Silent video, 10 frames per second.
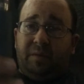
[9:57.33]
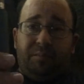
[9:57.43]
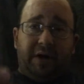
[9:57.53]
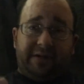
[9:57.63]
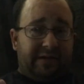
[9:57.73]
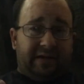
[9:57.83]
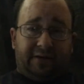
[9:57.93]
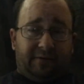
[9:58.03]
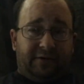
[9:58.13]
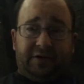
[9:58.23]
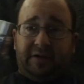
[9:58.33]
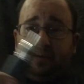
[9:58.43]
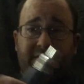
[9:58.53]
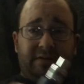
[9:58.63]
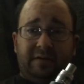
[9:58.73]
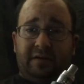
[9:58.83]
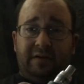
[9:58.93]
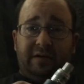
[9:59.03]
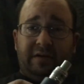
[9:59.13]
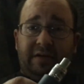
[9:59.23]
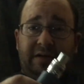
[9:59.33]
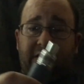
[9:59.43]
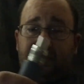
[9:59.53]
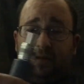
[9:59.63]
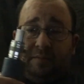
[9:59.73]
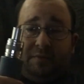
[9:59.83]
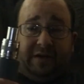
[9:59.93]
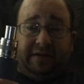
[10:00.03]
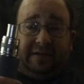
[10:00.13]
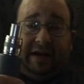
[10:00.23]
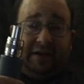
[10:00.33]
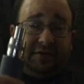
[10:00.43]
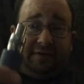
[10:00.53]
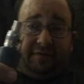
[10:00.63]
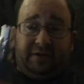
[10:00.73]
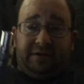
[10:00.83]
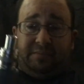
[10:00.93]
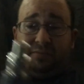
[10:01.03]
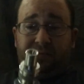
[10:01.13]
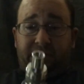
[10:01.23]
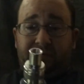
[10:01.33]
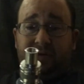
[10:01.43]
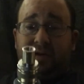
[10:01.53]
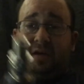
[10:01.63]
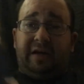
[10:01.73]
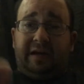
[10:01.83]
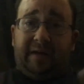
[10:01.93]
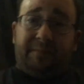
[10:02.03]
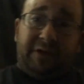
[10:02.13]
button's not crunchy. The button is actually very smooth. And I've